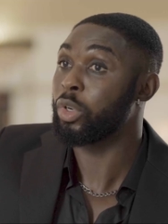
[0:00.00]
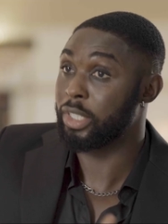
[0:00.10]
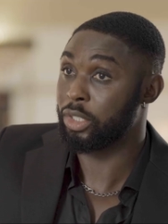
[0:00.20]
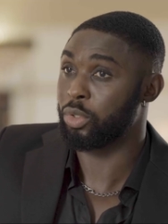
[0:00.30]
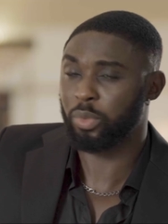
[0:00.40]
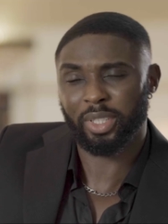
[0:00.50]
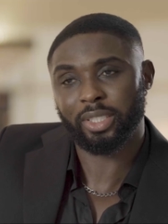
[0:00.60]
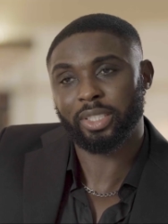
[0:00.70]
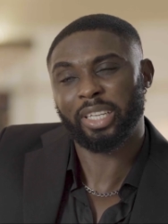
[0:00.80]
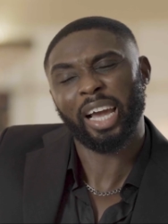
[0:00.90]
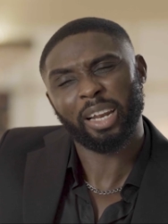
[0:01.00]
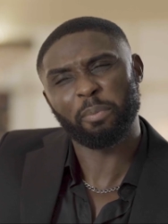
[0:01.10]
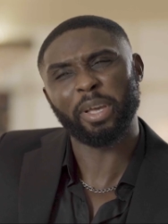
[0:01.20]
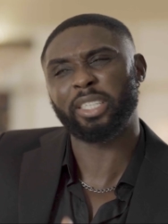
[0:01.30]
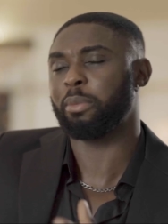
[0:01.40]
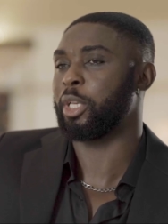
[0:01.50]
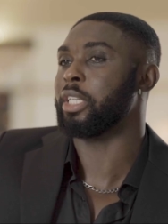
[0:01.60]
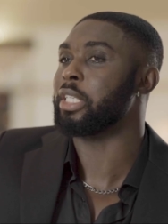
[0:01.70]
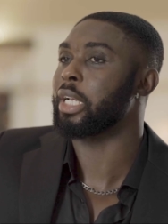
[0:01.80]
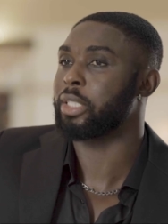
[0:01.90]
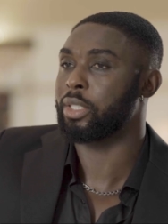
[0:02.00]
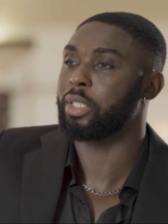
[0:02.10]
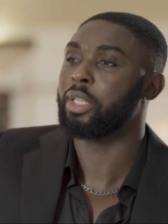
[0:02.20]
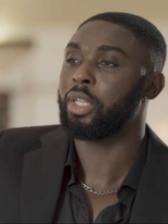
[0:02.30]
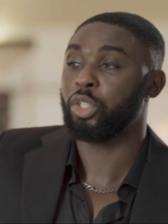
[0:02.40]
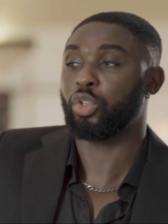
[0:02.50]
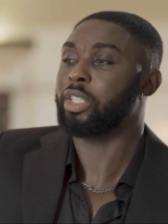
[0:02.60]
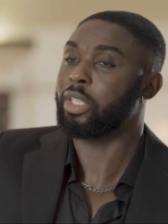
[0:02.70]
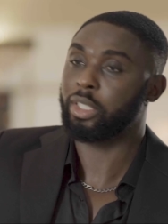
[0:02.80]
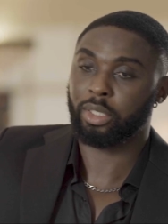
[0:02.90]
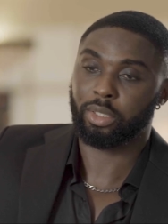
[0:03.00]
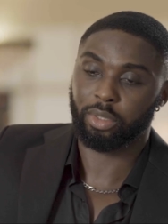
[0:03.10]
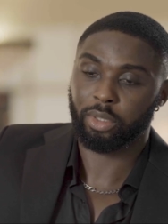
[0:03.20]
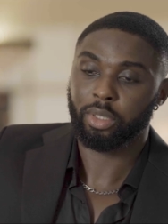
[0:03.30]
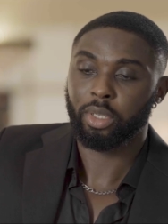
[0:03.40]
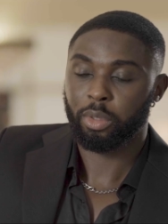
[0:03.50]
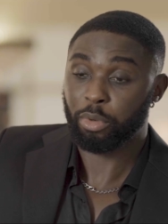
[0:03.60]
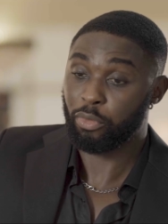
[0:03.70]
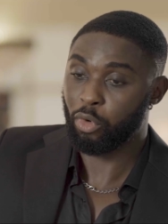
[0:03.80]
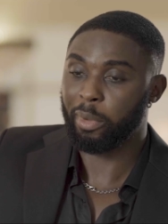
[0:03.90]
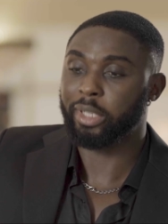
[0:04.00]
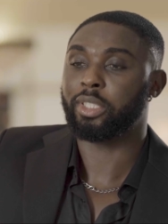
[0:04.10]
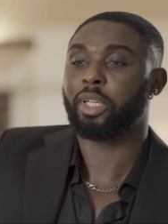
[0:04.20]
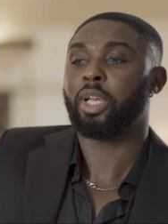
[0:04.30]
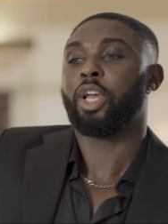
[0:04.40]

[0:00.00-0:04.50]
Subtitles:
they do, it kind of makes it a bit easier to translate into performance.